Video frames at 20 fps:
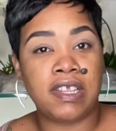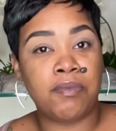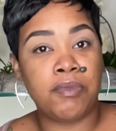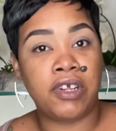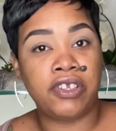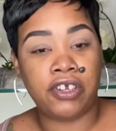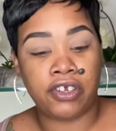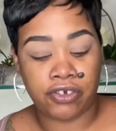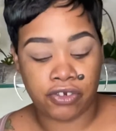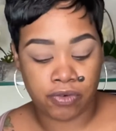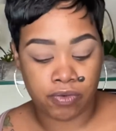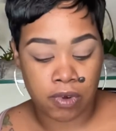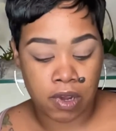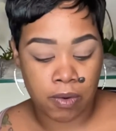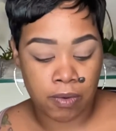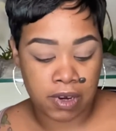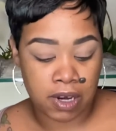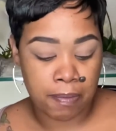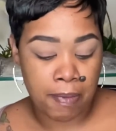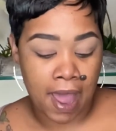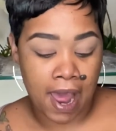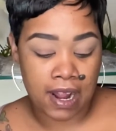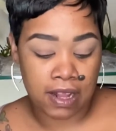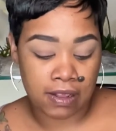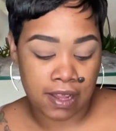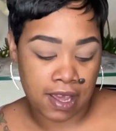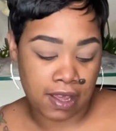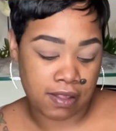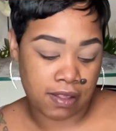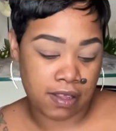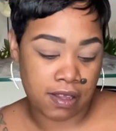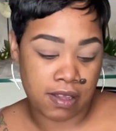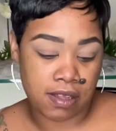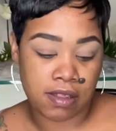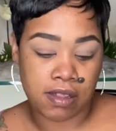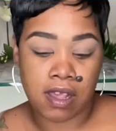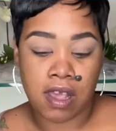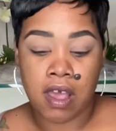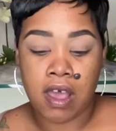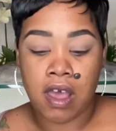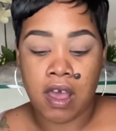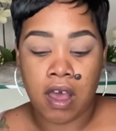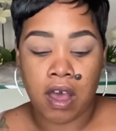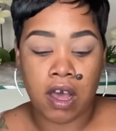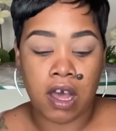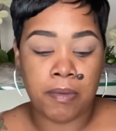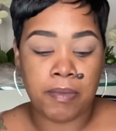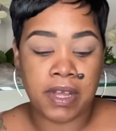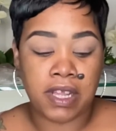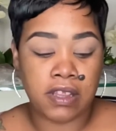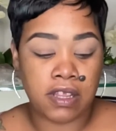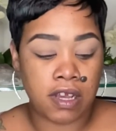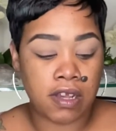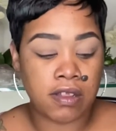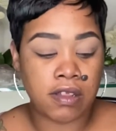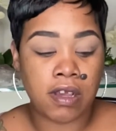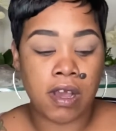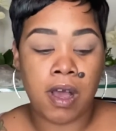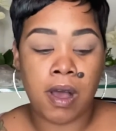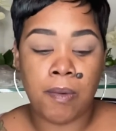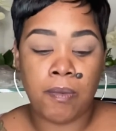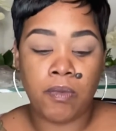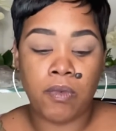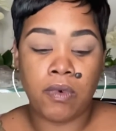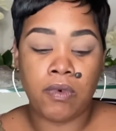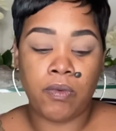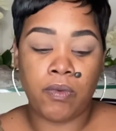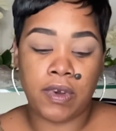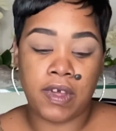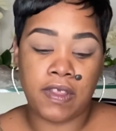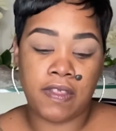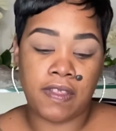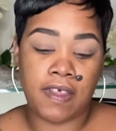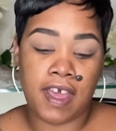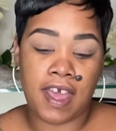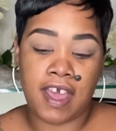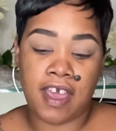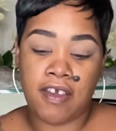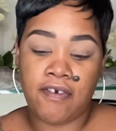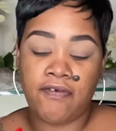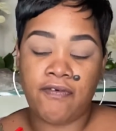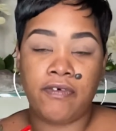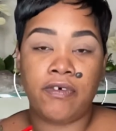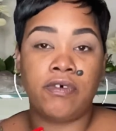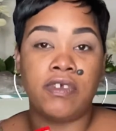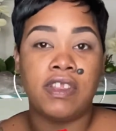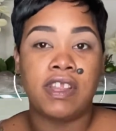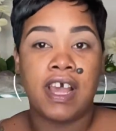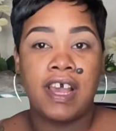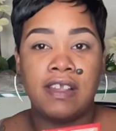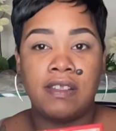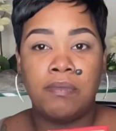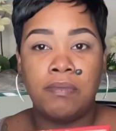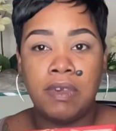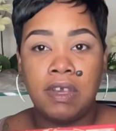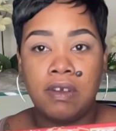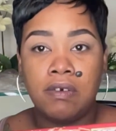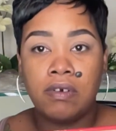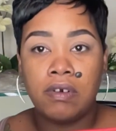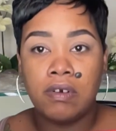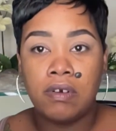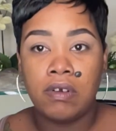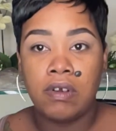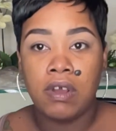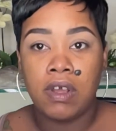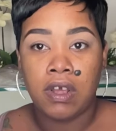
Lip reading: much as you want with a palette like this. It does come with a full-size mirror.